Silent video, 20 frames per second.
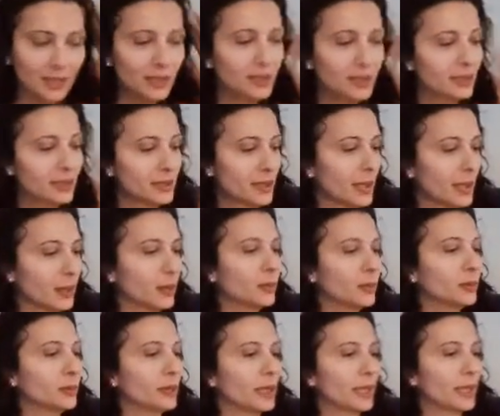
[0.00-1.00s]

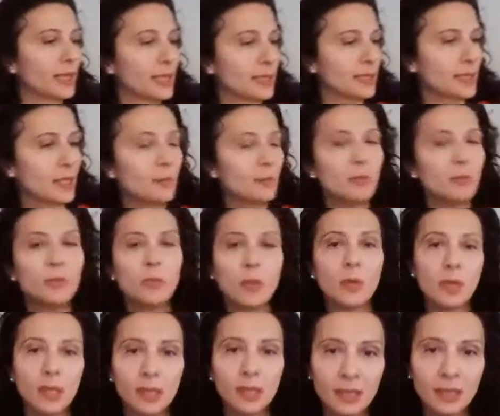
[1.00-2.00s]
So, in lesson number 1,
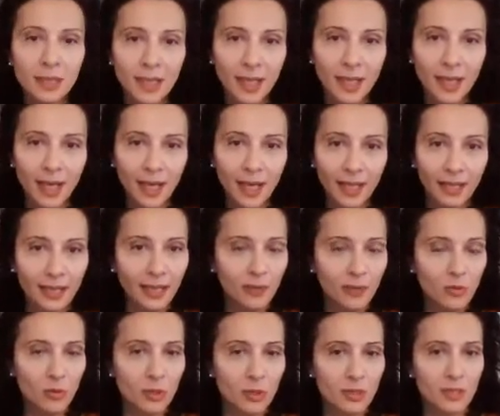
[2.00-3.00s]
I
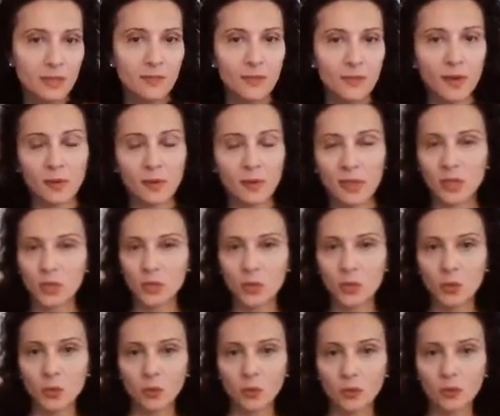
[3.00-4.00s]
gave you this very
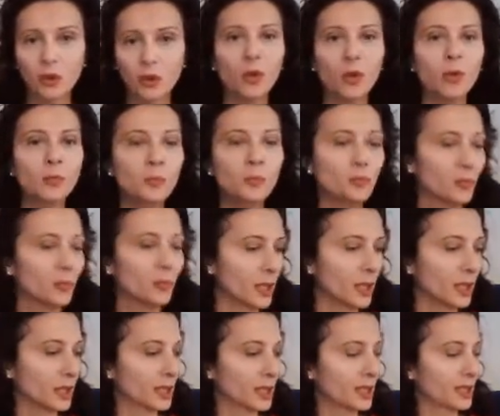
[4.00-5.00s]
short
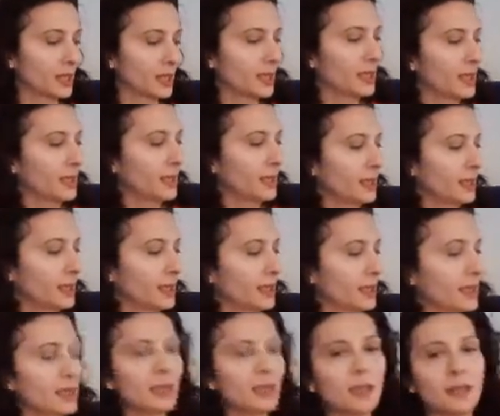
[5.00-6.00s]
homework.
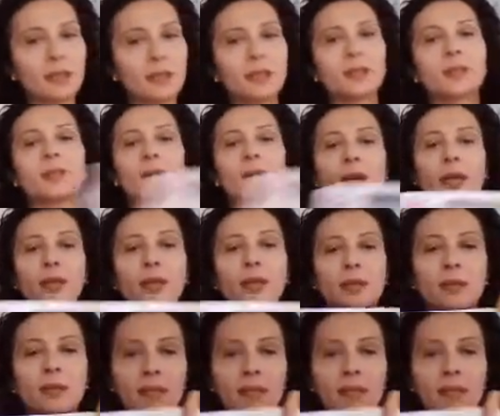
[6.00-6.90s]
You have